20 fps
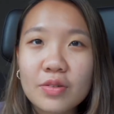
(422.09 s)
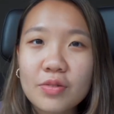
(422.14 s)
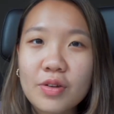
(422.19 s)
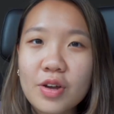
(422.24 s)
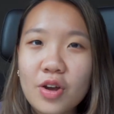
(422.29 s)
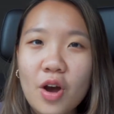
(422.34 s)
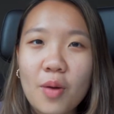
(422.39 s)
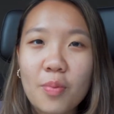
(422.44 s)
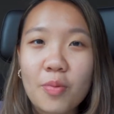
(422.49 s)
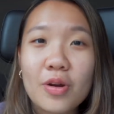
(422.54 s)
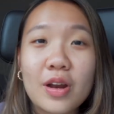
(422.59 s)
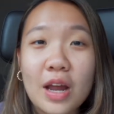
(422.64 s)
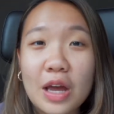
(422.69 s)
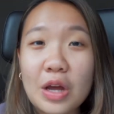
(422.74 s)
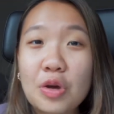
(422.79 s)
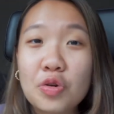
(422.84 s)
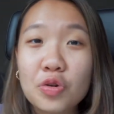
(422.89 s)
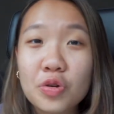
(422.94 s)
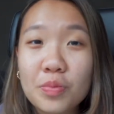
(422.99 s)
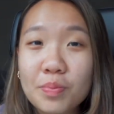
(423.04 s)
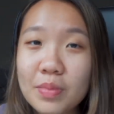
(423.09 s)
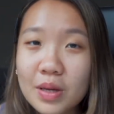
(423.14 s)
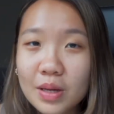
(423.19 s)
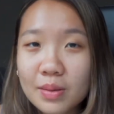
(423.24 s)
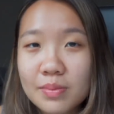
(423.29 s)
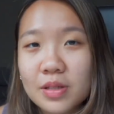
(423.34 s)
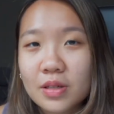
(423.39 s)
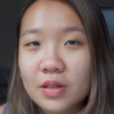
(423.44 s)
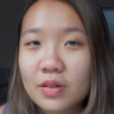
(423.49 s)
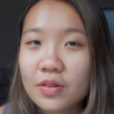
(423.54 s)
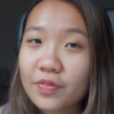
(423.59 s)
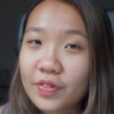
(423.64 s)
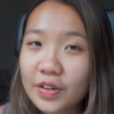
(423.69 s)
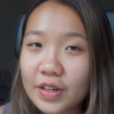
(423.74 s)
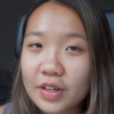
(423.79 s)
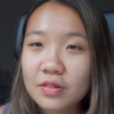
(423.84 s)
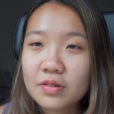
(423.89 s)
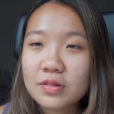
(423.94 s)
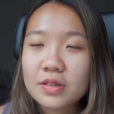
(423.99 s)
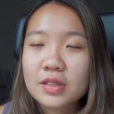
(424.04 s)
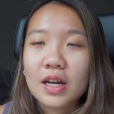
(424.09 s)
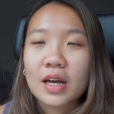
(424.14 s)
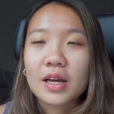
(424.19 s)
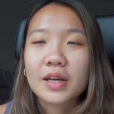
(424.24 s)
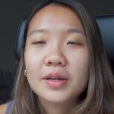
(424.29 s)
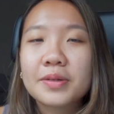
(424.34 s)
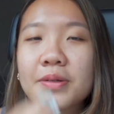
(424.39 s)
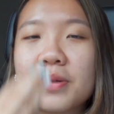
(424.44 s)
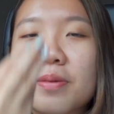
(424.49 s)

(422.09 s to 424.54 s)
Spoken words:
to incorporate like good memes into videos, like